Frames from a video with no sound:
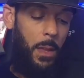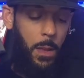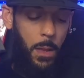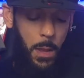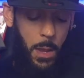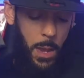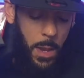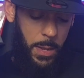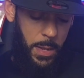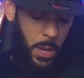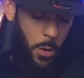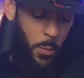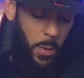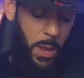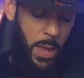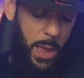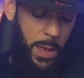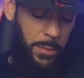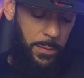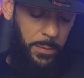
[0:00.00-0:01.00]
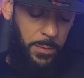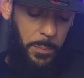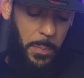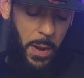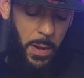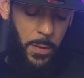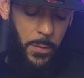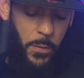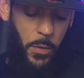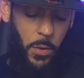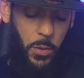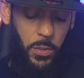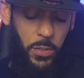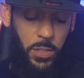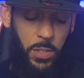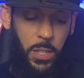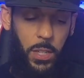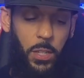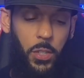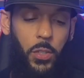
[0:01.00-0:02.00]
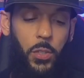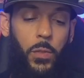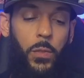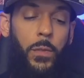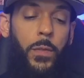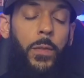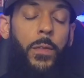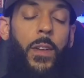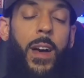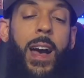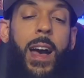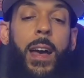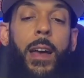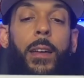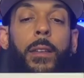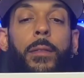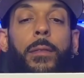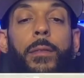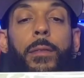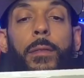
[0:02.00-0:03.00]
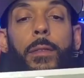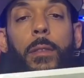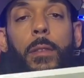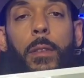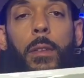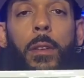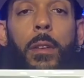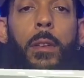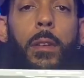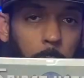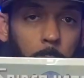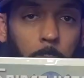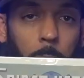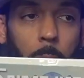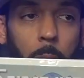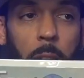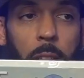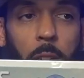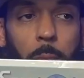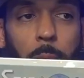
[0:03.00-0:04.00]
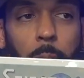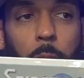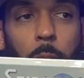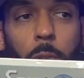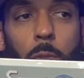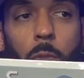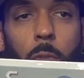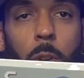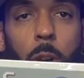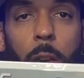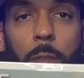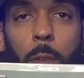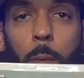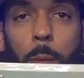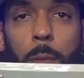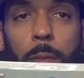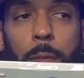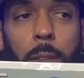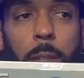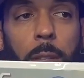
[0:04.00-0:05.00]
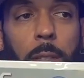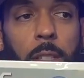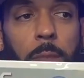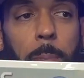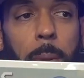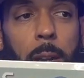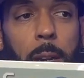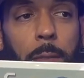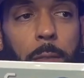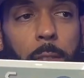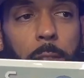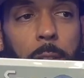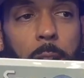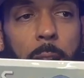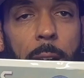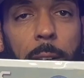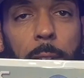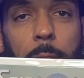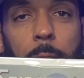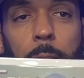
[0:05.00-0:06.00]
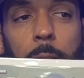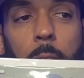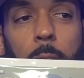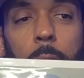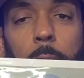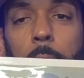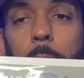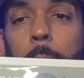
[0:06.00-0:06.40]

And then we have Spider-Verse Issue 5. That's a pretty cool cover with the Spider-Verse characters on there.